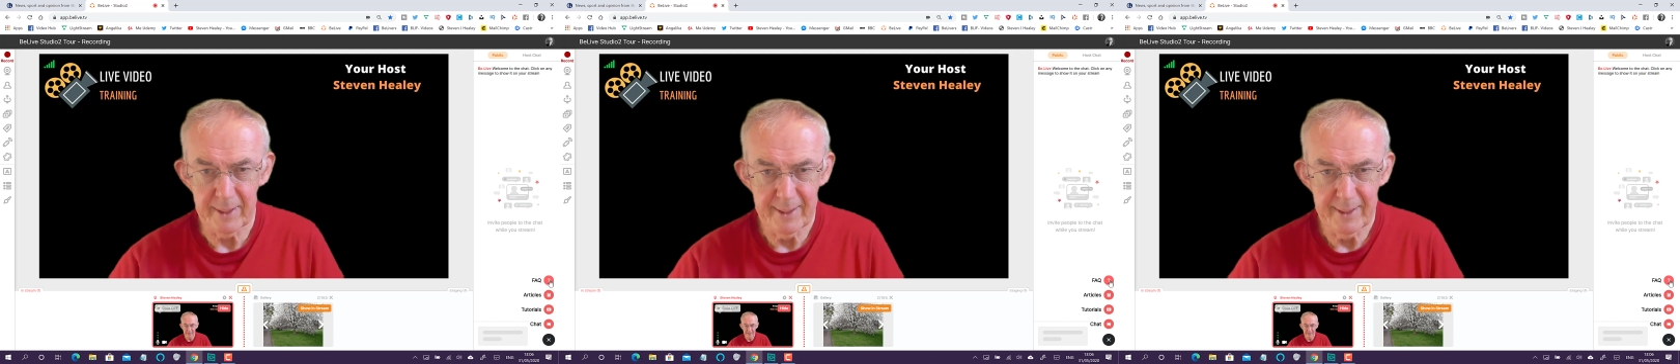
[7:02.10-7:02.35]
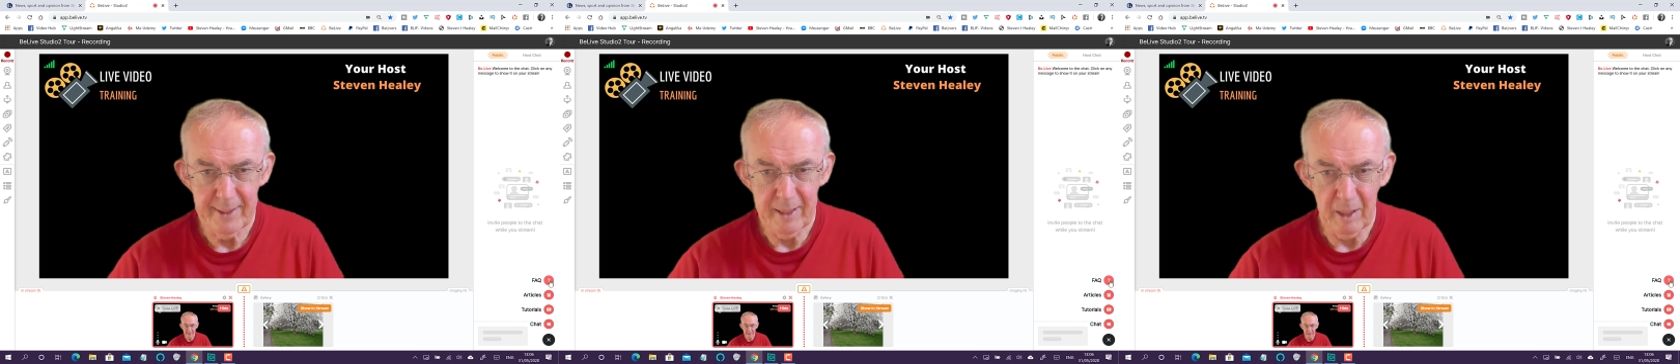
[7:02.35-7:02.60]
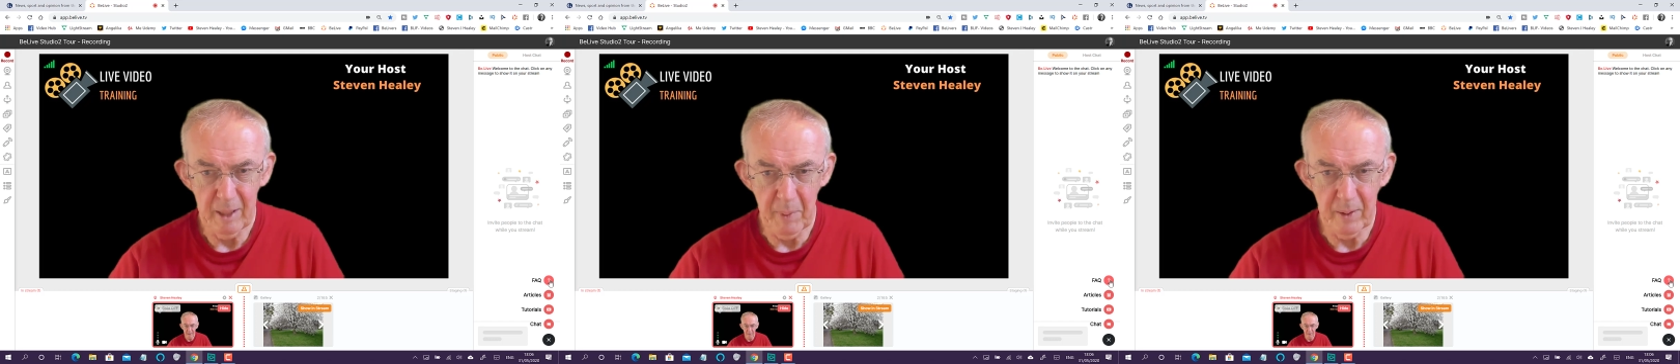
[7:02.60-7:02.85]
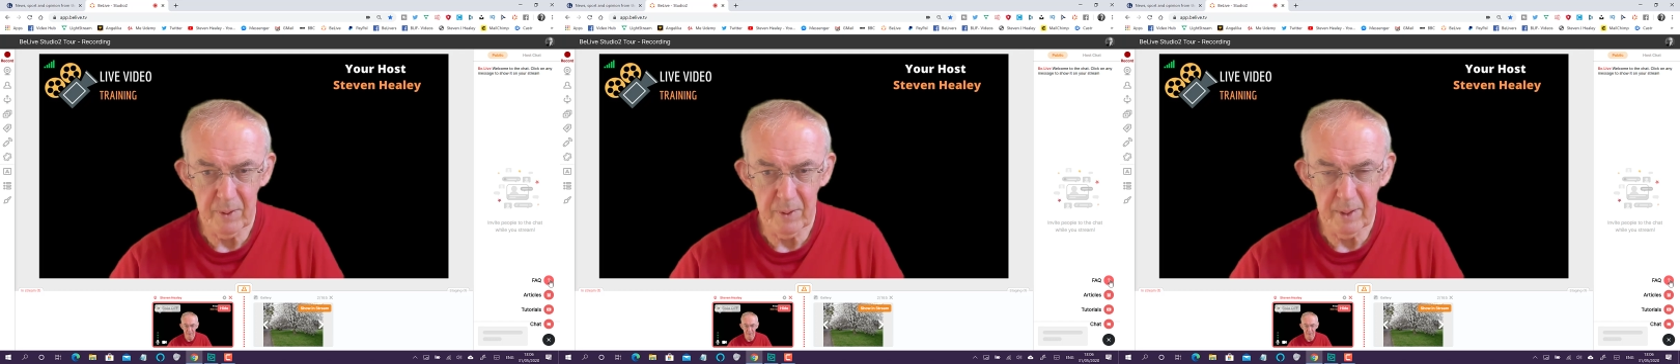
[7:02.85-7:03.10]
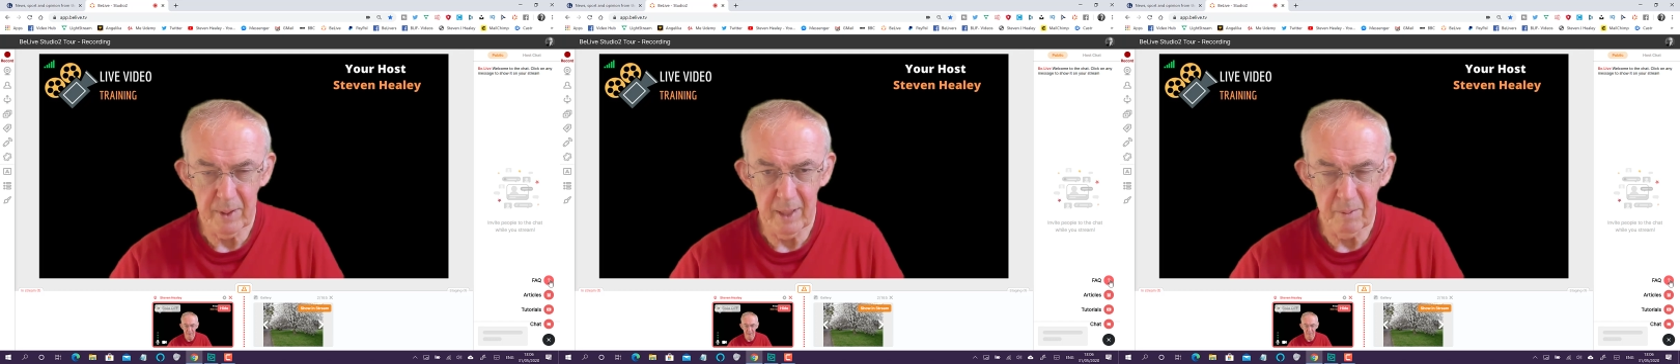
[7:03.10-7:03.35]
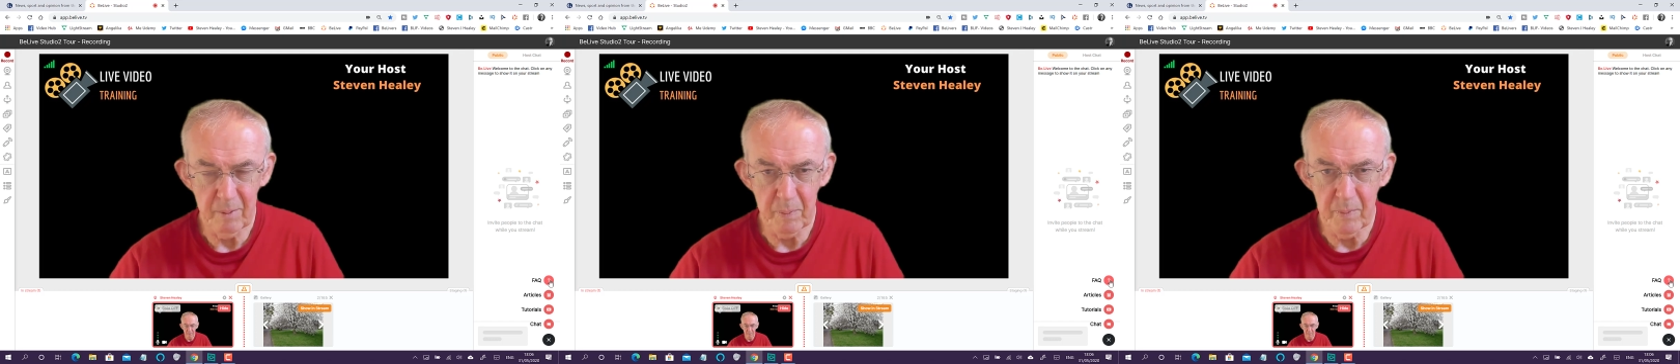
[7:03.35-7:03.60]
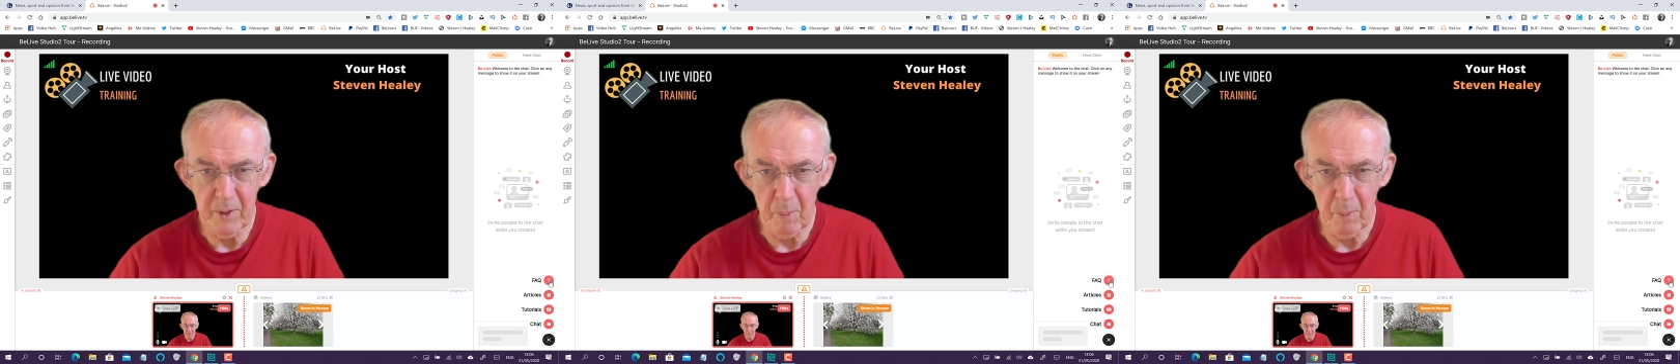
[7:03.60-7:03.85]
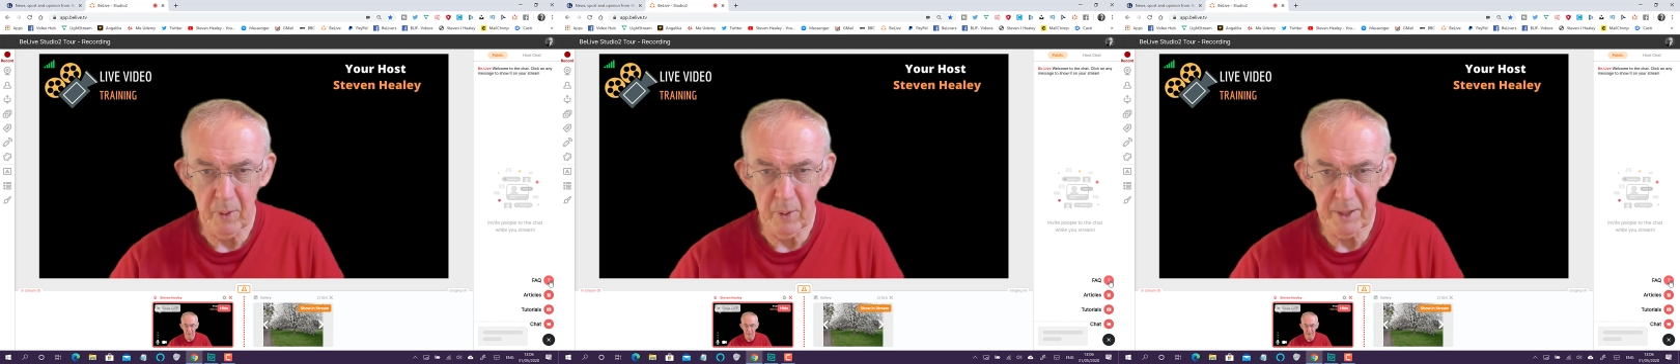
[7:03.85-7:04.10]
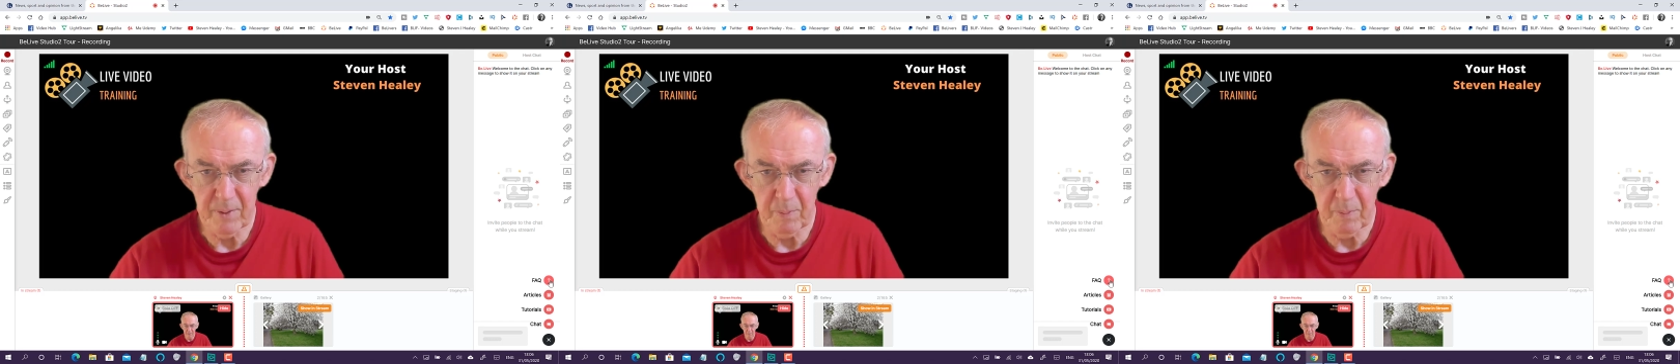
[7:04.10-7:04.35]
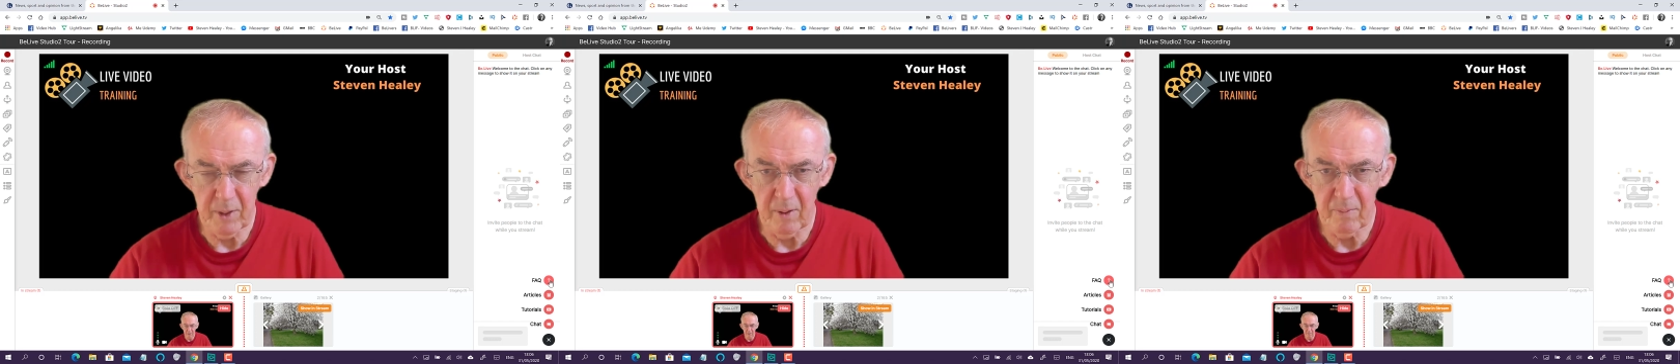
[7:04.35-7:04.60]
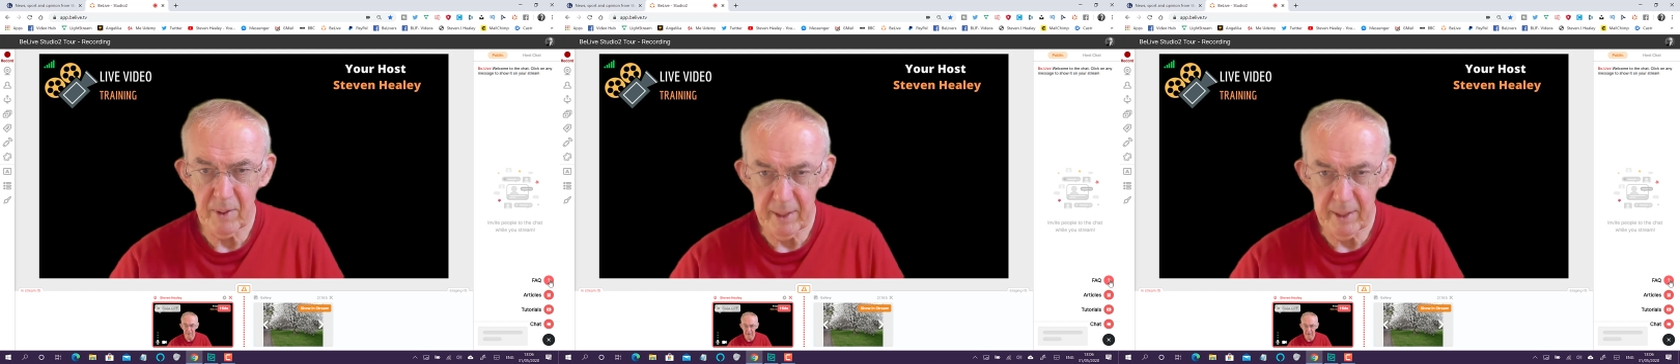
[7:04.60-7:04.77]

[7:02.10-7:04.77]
about the operation of BeLive